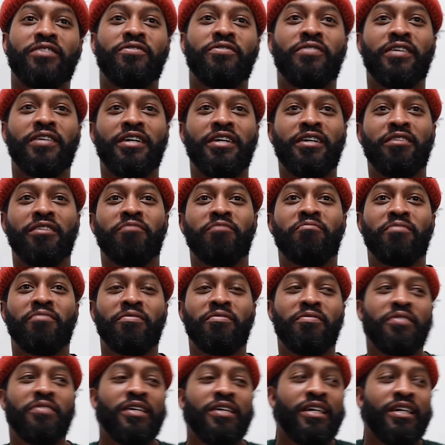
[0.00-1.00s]
funny
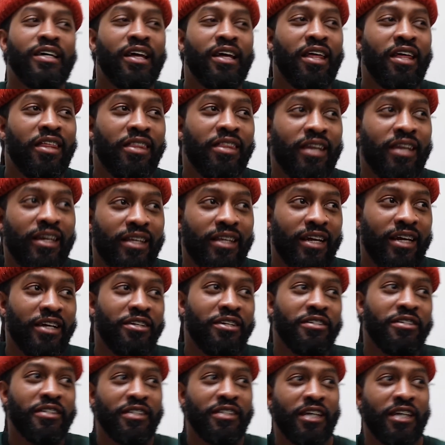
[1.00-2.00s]
thing that I
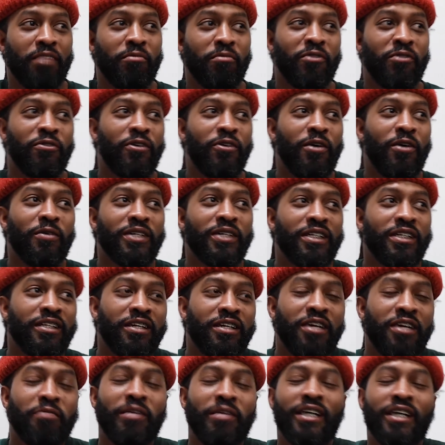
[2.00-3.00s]
used to say before I went to therapy.